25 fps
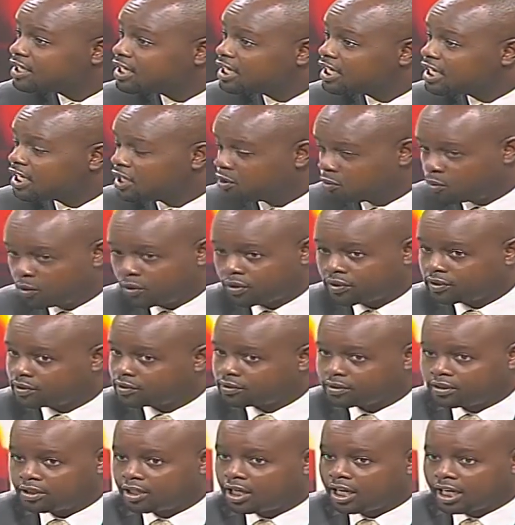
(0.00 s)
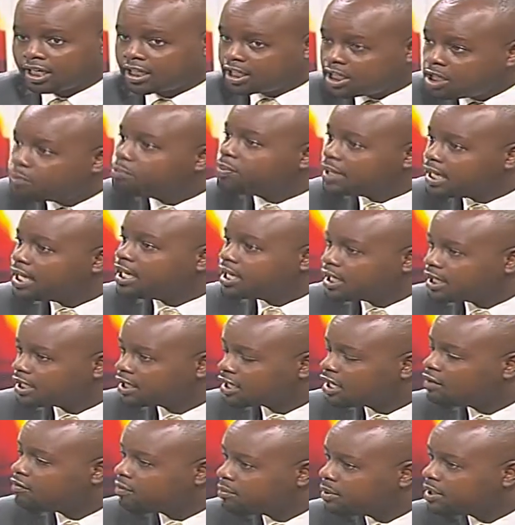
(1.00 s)
He was a key player in
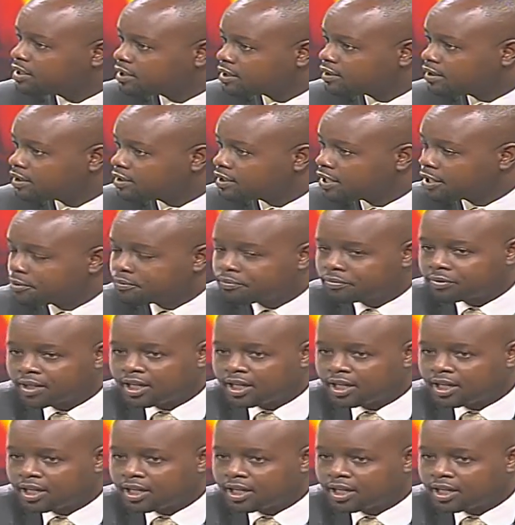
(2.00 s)
government at the time